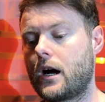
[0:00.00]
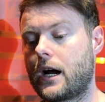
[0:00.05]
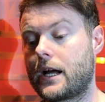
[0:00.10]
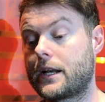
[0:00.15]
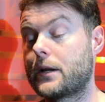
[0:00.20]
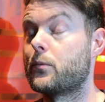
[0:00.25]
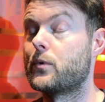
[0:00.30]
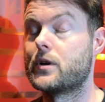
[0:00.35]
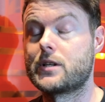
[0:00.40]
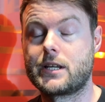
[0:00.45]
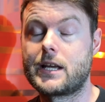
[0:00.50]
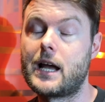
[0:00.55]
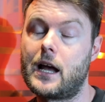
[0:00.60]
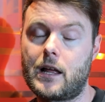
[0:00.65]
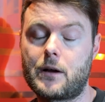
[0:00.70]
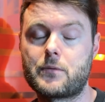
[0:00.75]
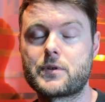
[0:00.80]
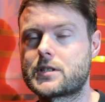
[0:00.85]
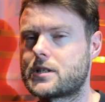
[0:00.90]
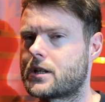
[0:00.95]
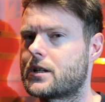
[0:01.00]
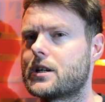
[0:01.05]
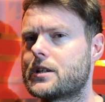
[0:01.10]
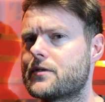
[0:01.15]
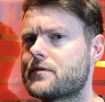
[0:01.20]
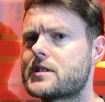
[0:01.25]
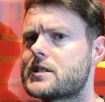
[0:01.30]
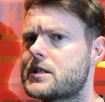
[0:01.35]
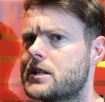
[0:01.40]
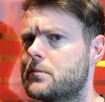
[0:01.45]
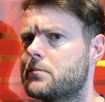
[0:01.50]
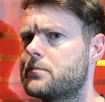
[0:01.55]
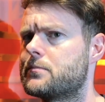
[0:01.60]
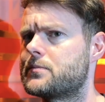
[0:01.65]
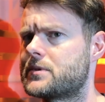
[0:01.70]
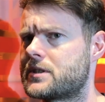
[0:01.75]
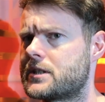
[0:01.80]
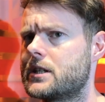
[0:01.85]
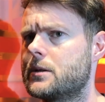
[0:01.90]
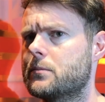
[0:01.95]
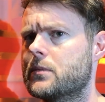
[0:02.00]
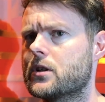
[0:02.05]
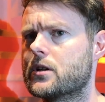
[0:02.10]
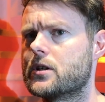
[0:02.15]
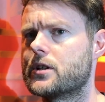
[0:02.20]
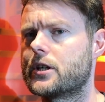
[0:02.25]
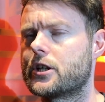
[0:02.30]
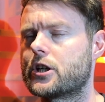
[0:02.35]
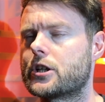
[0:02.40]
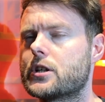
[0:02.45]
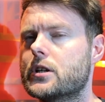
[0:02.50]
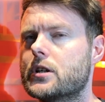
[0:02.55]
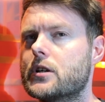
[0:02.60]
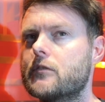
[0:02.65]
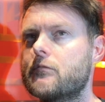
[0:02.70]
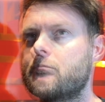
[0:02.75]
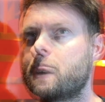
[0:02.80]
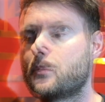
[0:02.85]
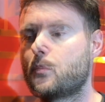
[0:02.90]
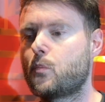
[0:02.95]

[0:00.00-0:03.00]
it was a kind of steep learning curve.